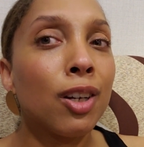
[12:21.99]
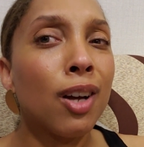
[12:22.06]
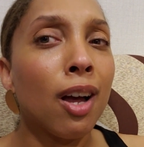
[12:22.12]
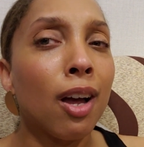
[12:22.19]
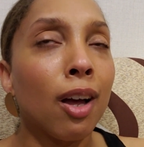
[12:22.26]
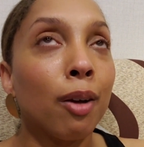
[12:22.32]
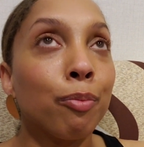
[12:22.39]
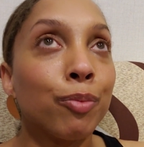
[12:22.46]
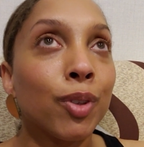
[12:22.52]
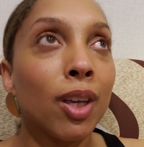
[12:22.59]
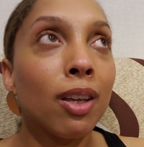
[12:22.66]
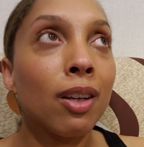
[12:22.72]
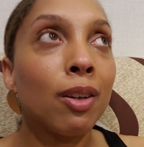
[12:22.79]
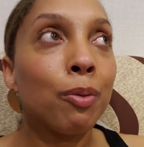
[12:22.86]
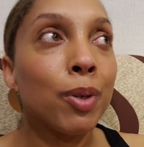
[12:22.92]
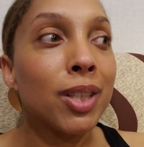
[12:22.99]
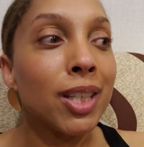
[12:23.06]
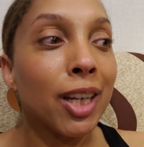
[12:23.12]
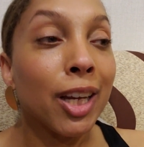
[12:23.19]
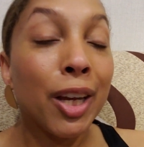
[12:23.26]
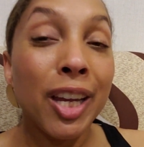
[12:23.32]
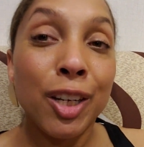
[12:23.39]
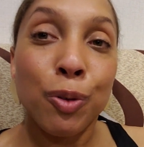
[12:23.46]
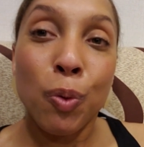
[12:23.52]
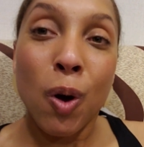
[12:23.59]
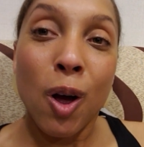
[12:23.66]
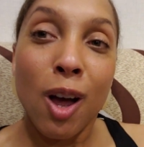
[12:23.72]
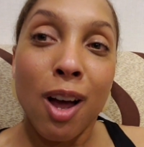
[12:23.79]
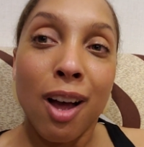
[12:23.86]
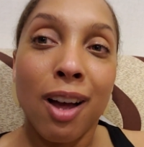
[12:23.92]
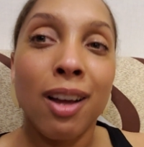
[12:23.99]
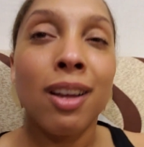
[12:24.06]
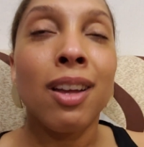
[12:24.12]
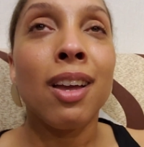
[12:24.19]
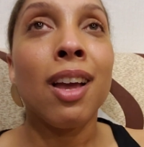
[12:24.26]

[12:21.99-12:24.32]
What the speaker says: what is it, quinoa,